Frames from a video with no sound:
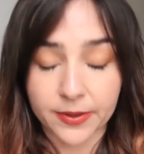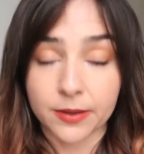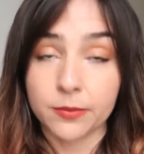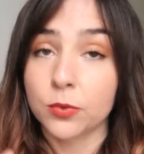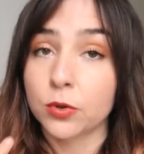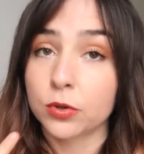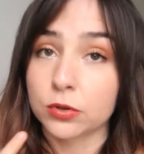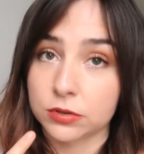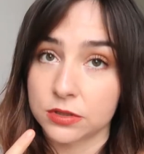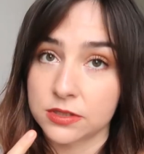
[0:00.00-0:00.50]
I'm
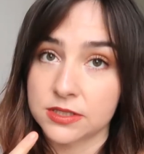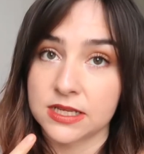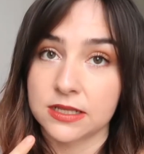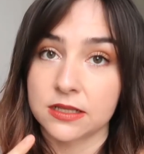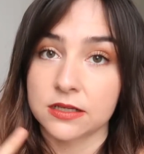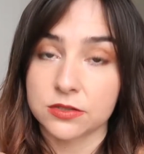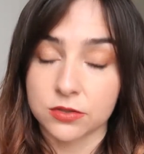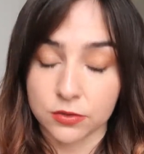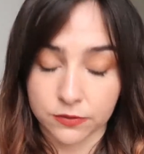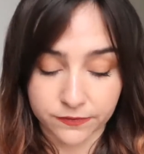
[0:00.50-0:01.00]
not going to take
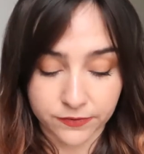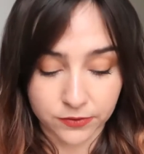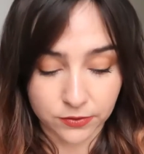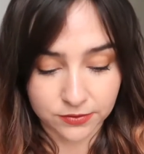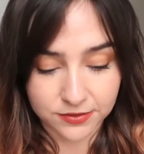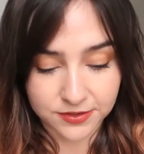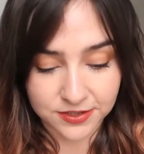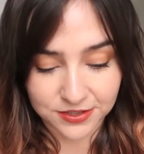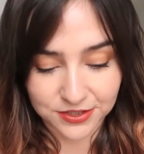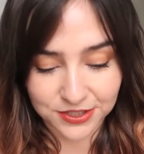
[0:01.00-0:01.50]
this off though
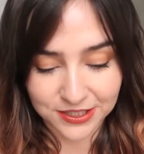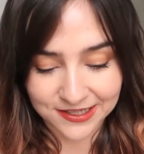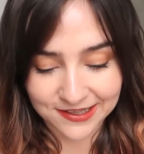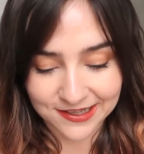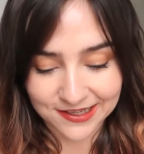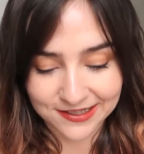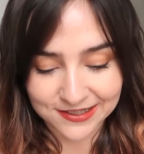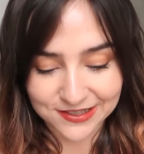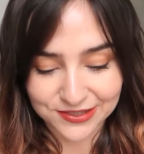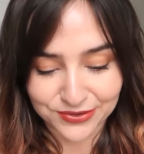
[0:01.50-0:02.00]
to try
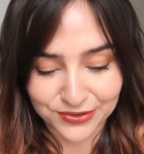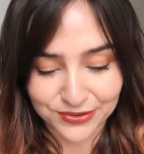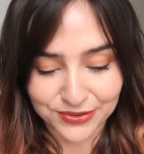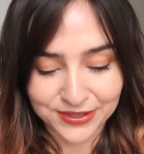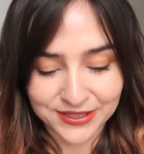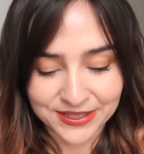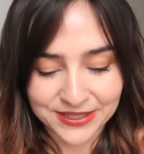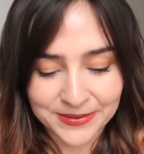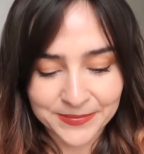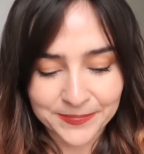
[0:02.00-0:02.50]
that, so
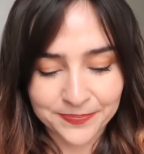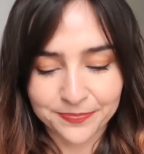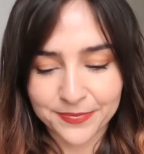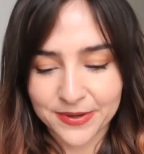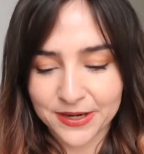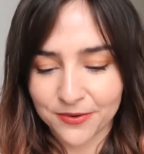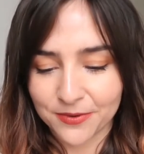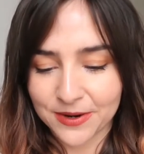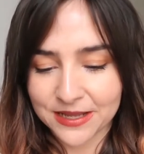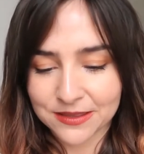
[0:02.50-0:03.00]

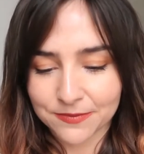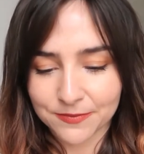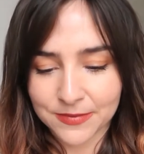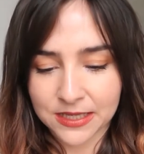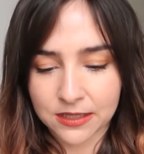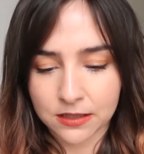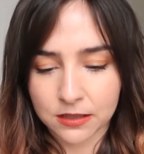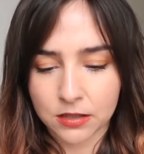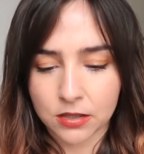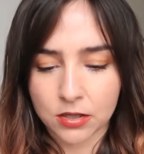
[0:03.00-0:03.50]
bear with
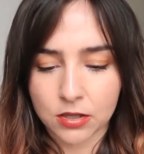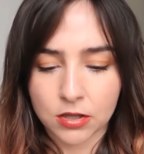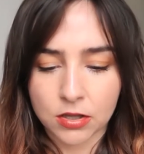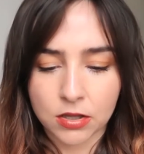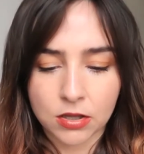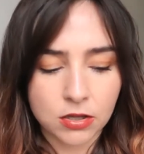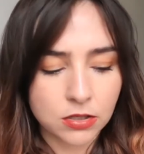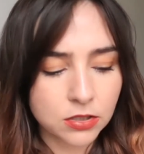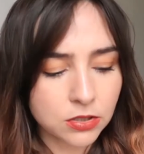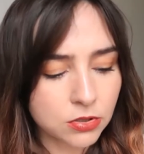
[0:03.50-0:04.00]
me.
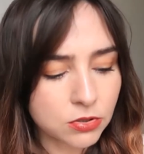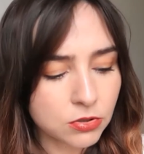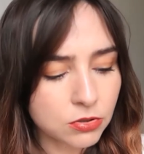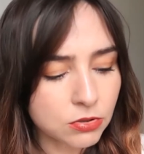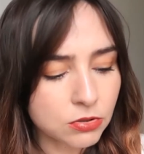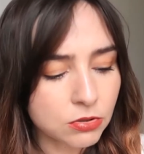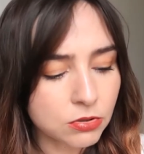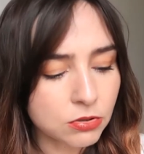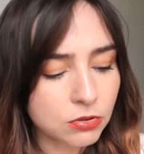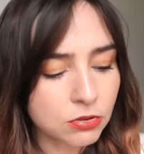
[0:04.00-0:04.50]
Oh
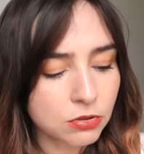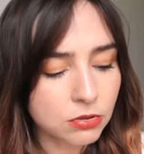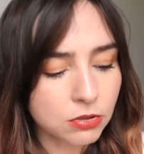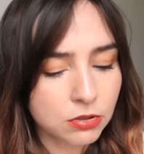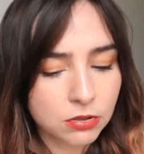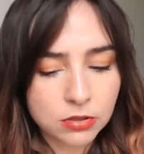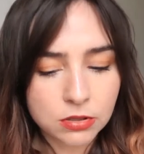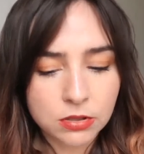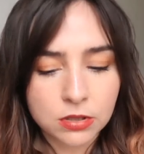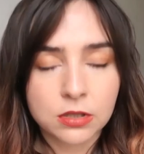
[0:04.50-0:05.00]
no!